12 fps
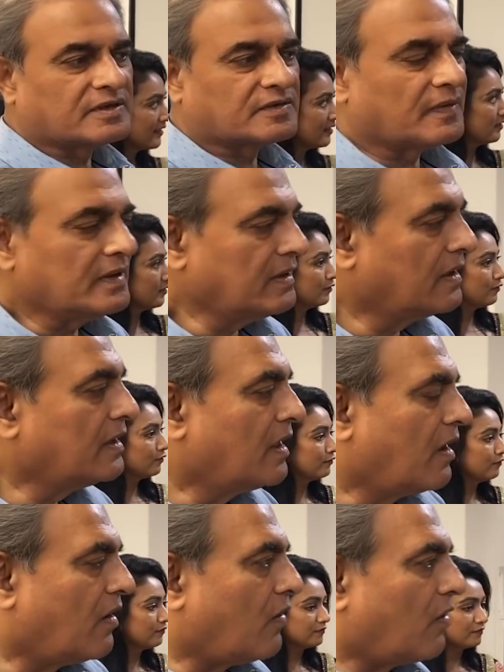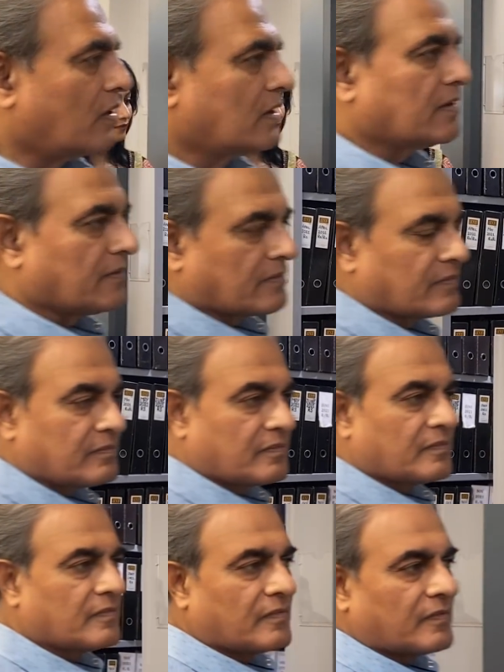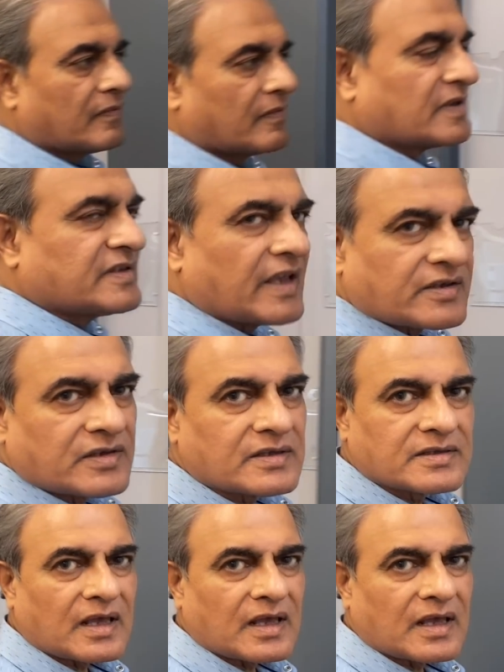this one. All the sections